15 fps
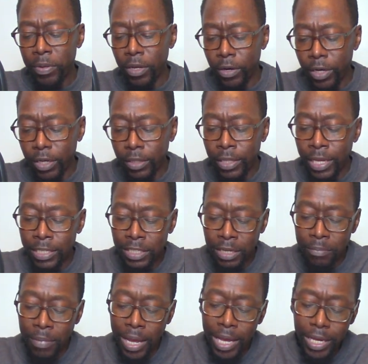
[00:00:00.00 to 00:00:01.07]
period that is
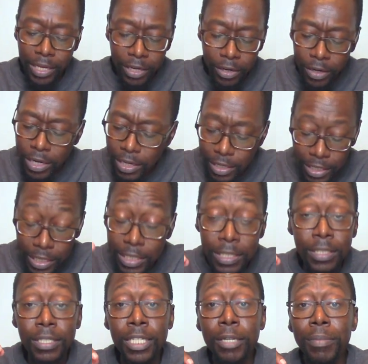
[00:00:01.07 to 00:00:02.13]
in mind here, it
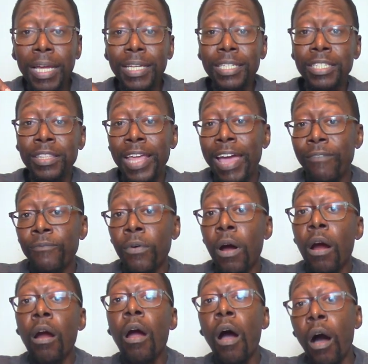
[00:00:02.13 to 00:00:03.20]
doesn't seem like it's that
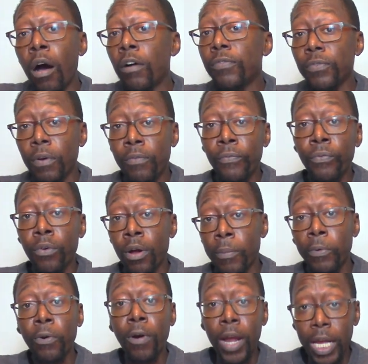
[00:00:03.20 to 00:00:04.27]
far off from
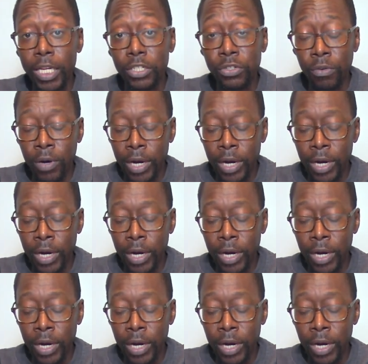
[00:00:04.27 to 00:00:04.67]
Christ,